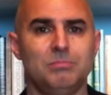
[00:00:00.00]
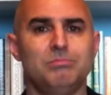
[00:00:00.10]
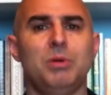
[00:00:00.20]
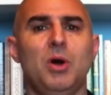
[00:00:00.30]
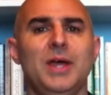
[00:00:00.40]

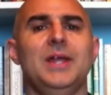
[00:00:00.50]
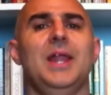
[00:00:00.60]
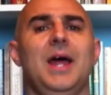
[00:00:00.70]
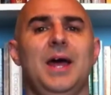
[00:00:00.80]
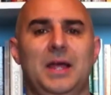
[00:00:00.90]
by and
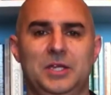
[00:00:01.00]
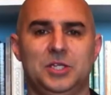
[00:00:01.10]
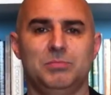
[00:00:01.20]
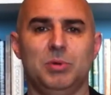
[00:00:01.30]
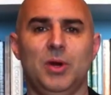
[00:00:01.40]

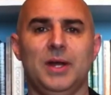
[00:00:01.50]
large,